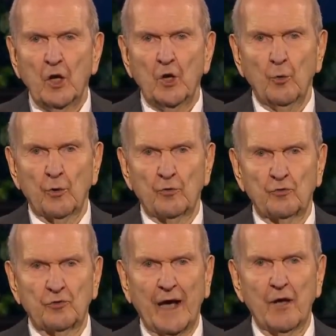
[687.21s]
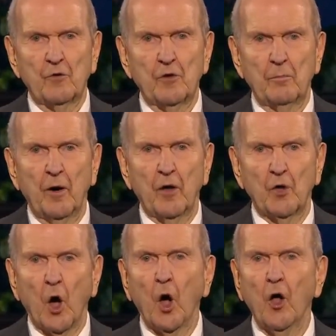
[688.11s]
who were scattered upon
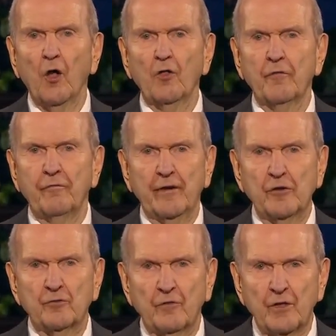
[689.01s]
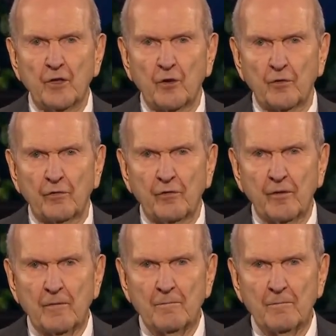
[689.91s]
all the face of the earth.